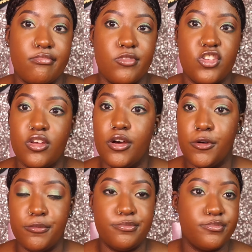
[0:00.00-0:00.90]
So
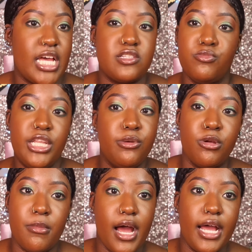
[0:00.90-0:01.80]
that's really
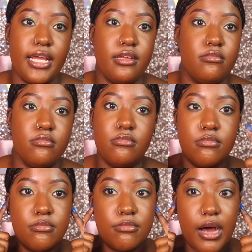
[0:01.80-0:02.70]
where my
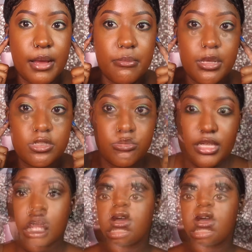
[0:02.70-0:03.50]
mental is.